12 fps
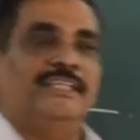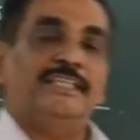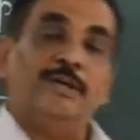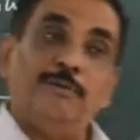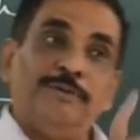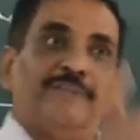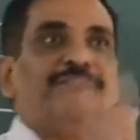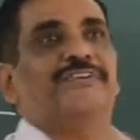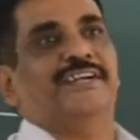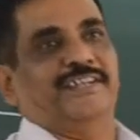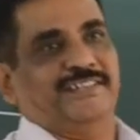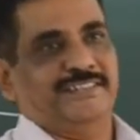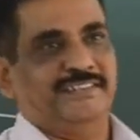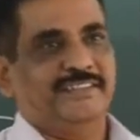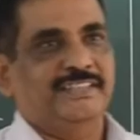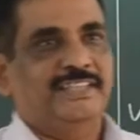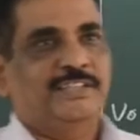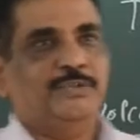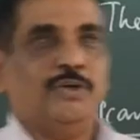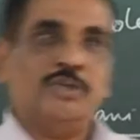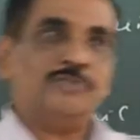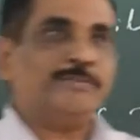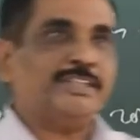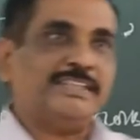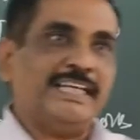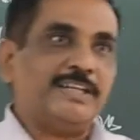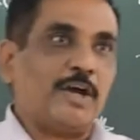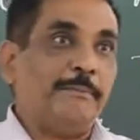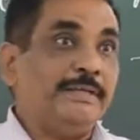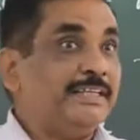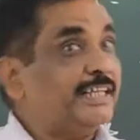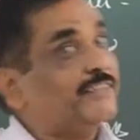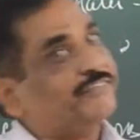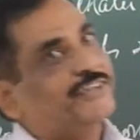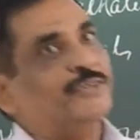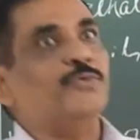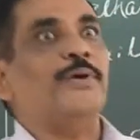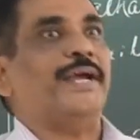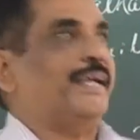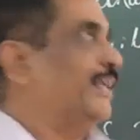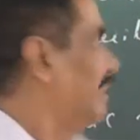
they will be different. You understand, because they are coming in a different way.